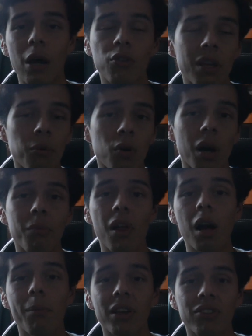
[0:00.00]
was able to
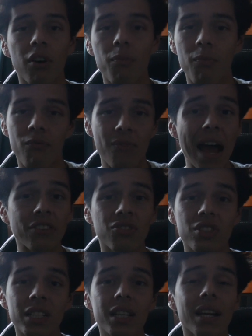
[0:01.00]
unblock myself
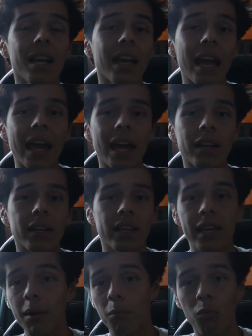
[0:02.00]
faster
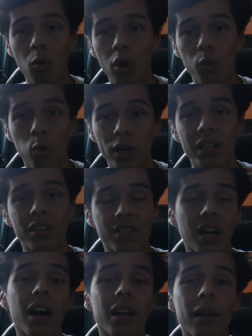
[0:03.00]
and get more work
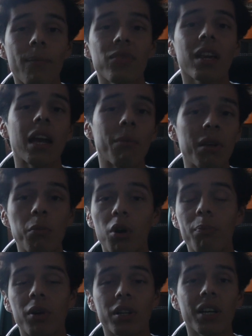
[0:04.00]
done and be
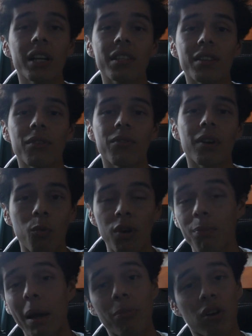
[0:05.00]
more productive
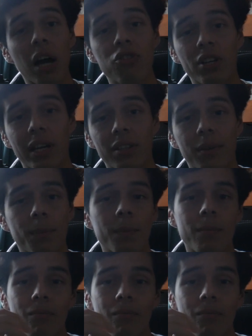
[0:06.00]
with my project.